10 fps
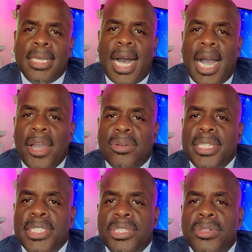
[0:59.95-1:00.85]
I only
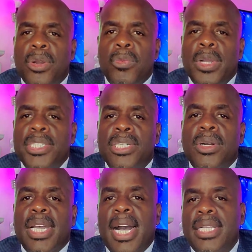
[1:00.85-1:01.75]
do original
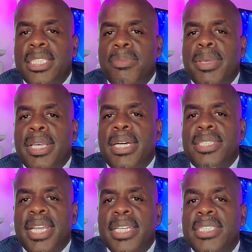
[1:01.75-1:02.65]
content because
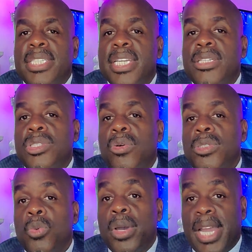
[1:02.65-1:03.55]
it is geared
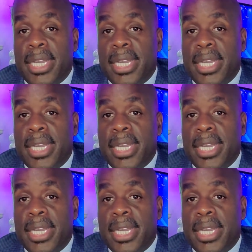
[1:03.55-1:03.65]
towards what I